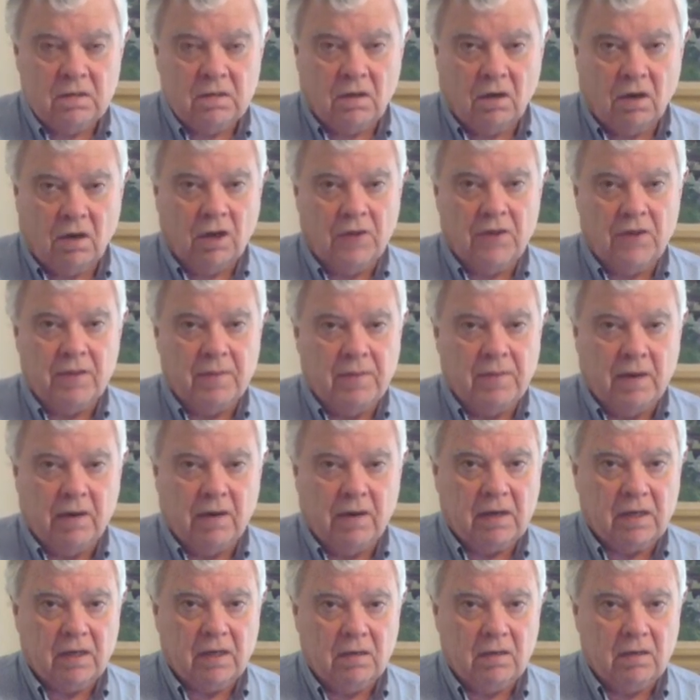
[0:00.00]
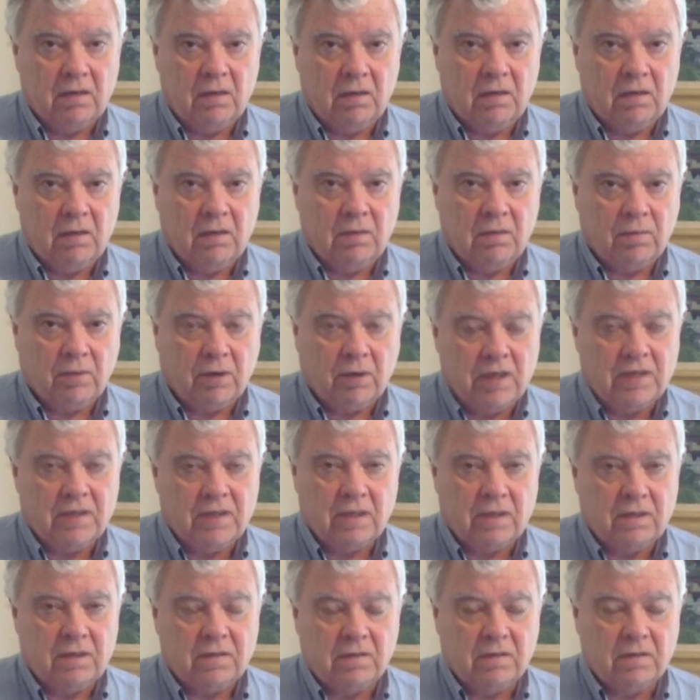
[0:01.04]
All the American
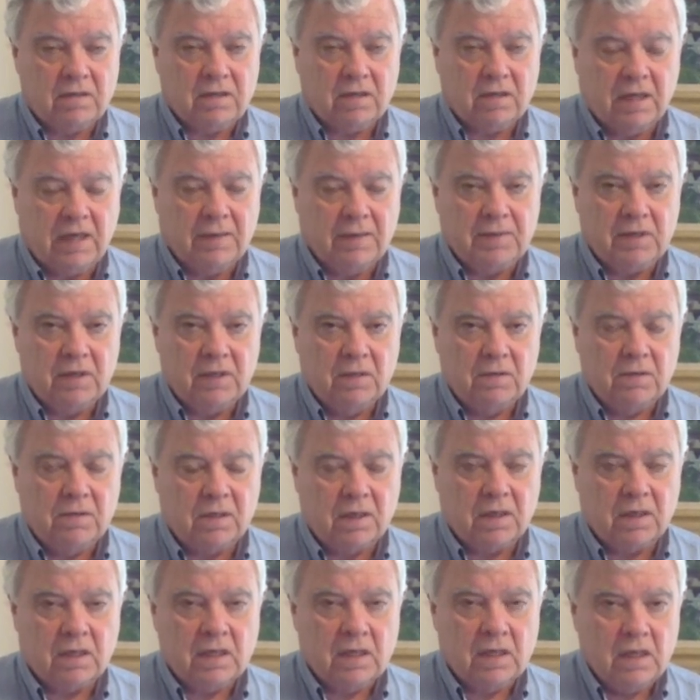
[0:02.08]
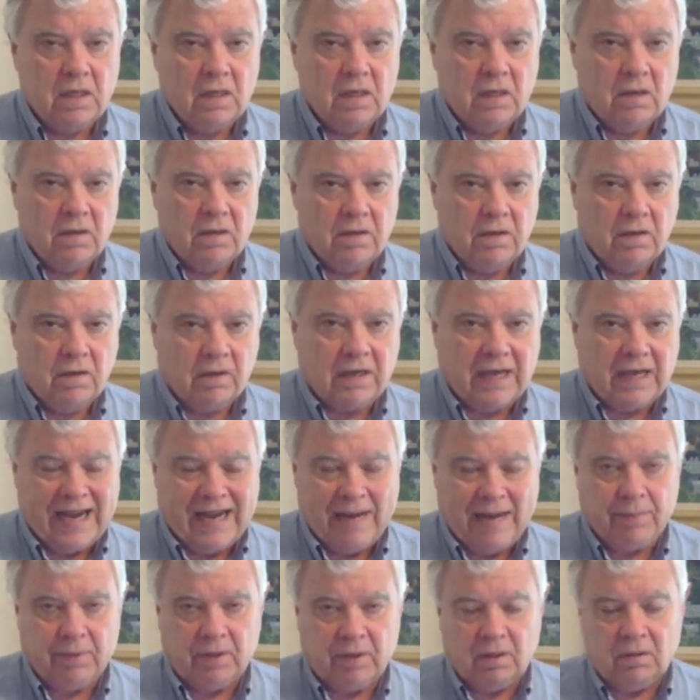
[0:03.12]
presidents could stop using their
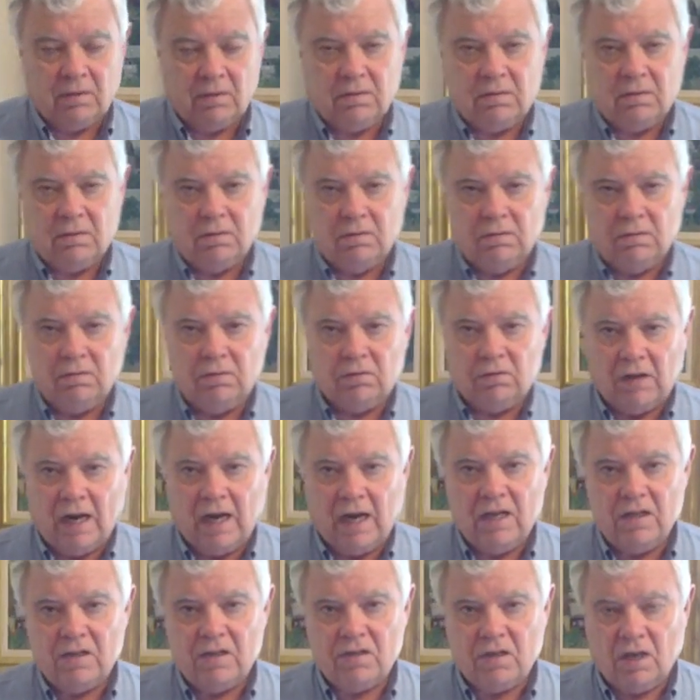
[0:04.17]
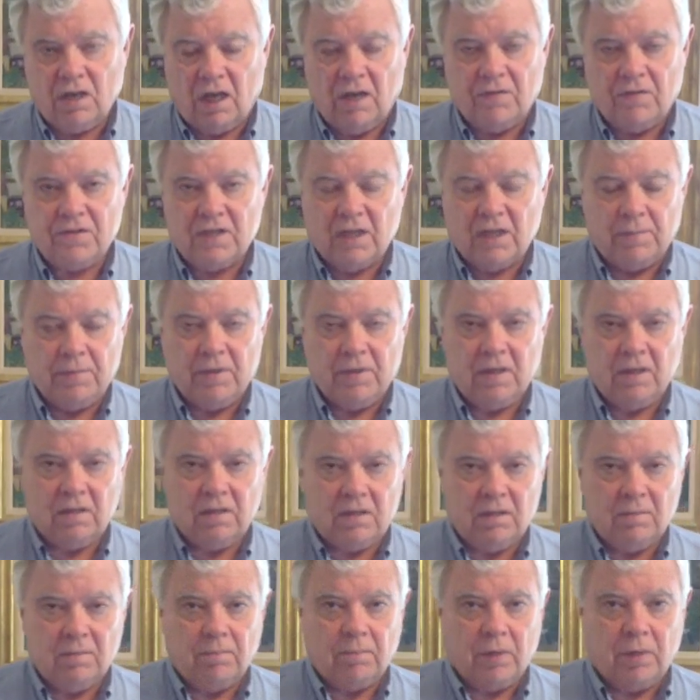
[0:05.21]
capital to try to solve something that
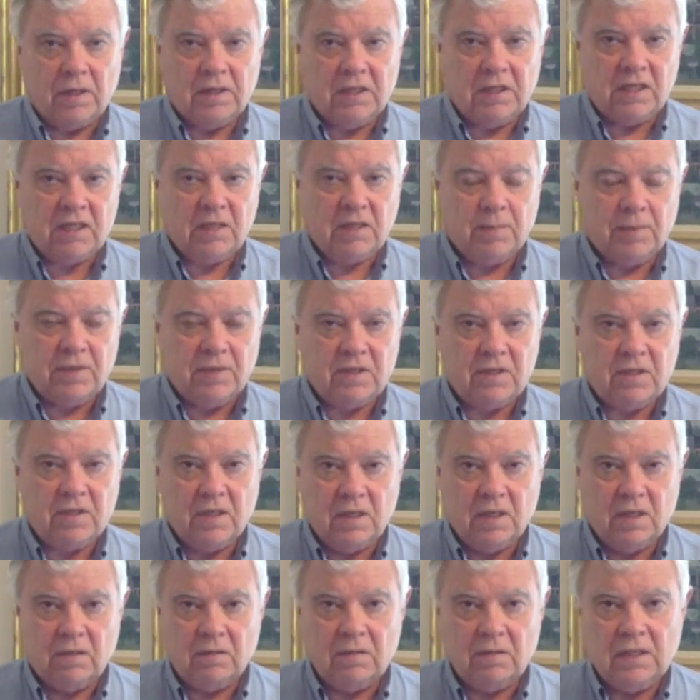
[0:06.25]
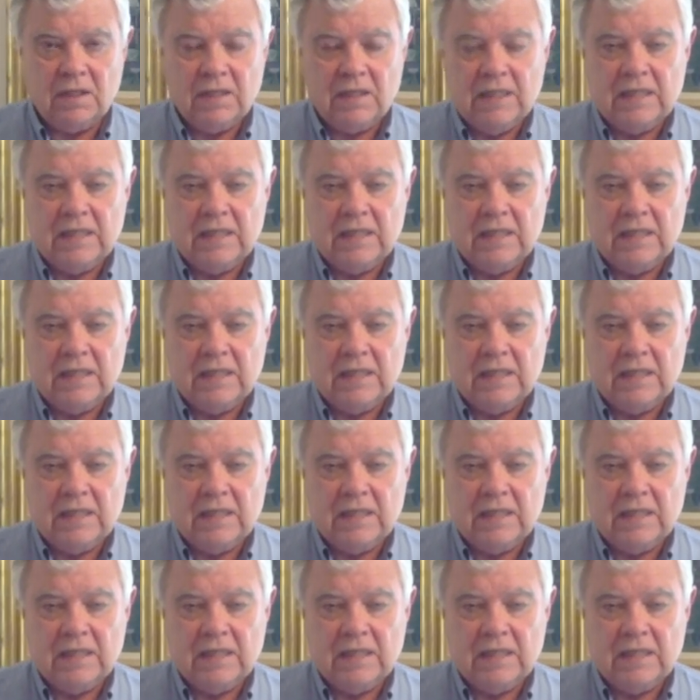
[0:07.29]
the participants don't.